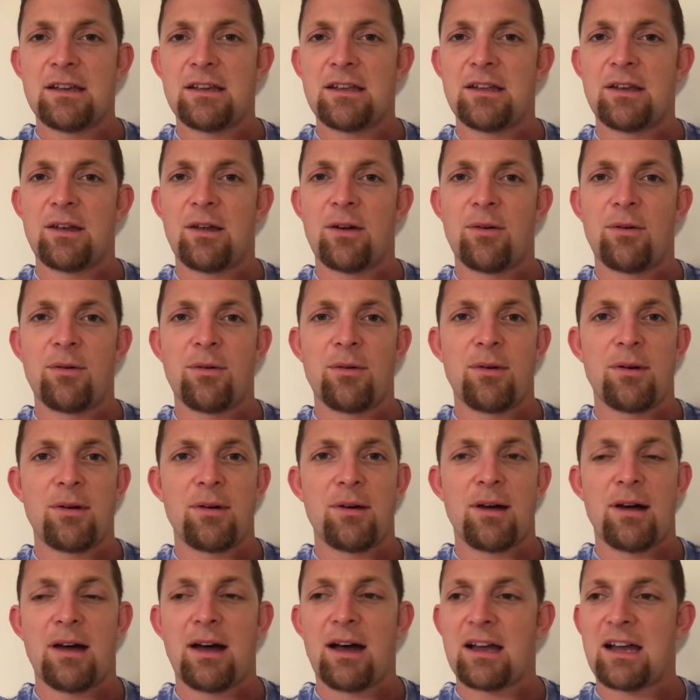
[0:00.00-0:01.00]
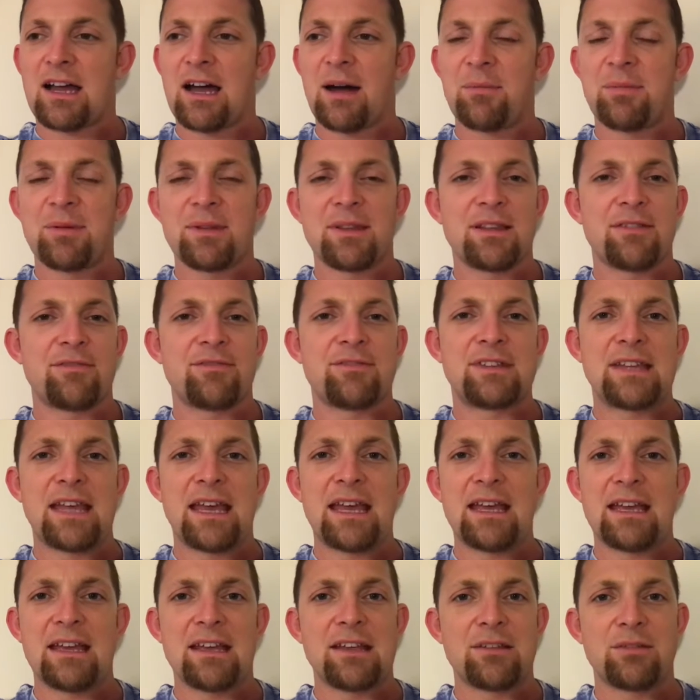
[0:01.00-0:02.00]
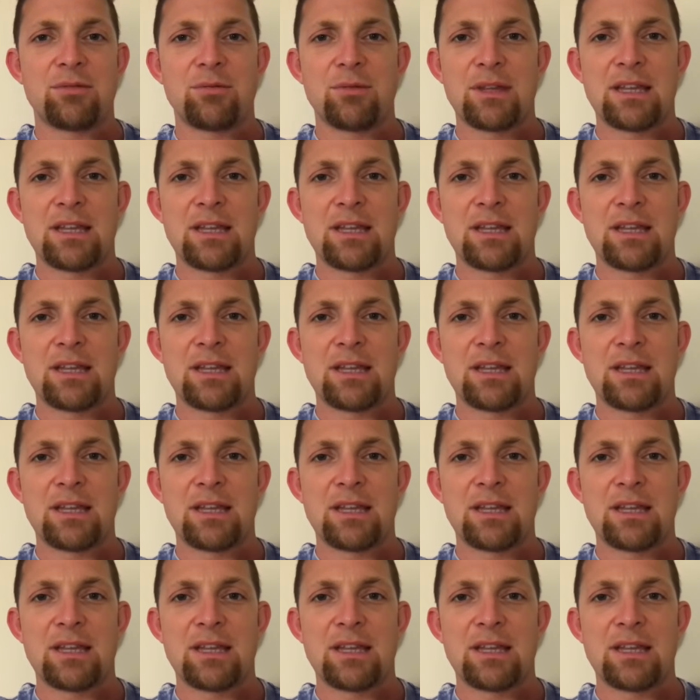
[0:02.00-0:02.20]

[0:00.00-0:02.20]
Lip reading: you know, a couple of days